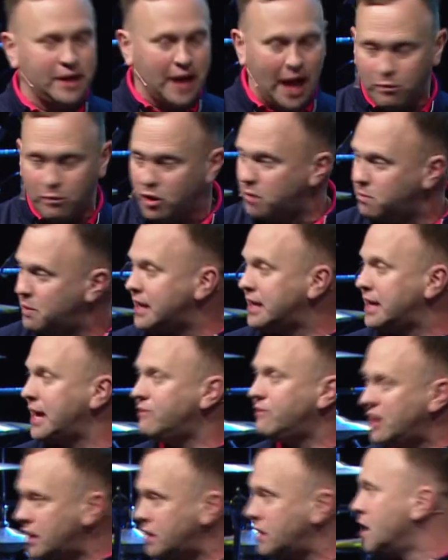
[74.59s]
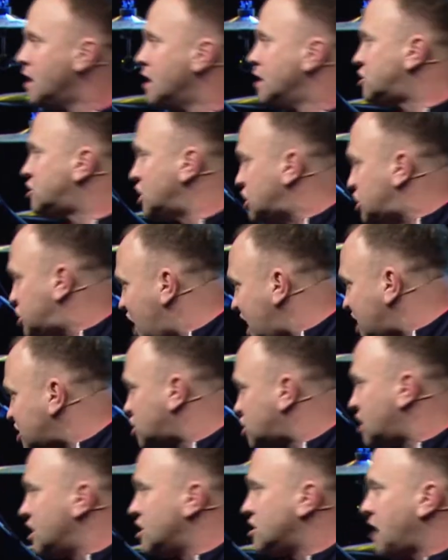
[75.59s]
I want to be giving
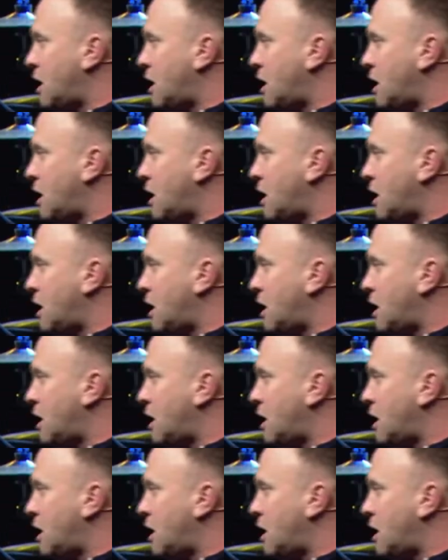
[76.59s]
suggestions.